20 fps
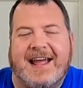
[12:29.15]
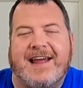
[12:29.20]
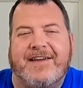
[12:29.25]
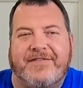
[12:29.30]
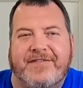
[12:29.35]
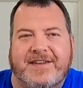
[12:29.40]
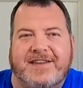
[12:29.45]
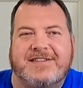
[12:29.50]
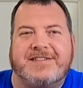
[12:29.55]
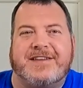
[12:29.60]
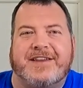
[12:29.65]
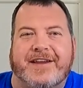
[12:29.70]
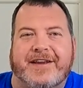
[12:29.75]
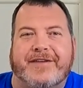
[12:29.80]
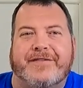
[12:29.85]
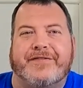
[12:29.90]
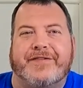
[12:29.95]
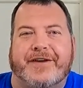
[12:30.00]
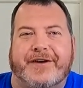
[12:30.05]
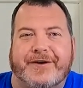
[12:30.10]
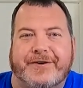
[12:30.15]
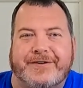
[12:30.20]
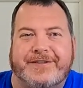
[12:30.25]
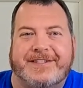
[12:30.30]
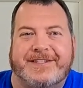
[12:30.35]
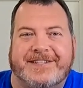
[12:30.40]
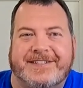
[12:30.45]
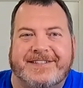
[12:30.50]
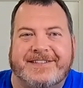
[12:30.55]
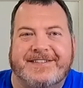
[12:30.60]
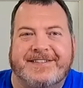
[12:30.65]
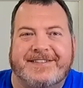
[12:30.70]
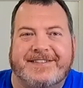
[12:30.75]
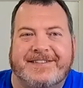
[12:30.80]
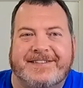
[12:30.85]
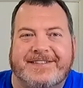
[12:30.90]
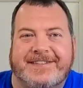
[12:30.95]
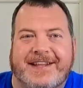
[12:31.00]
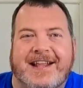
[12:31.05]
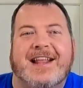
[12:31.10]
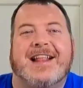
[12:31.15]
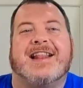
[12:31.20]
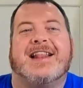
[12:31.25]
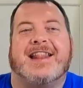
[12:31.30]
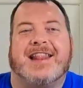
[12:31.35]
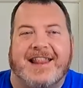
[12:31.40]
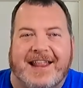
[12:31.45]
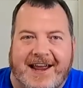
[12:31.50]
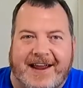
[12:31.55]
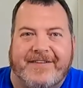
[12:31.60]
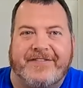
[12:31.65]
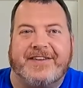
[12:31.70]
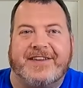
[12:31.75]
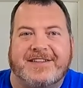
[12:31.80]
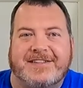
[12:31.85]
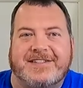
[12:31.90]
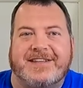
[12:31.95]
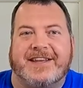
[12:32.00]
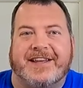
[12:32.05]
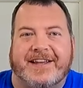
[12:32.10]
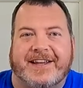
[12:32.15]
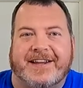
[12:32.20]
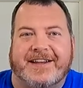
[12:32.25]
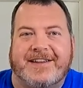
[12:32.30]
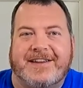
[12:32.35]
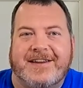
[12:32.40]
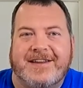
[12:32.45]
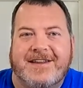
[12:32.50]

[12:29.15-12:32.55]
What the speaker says: Life is good, folks. Life is good.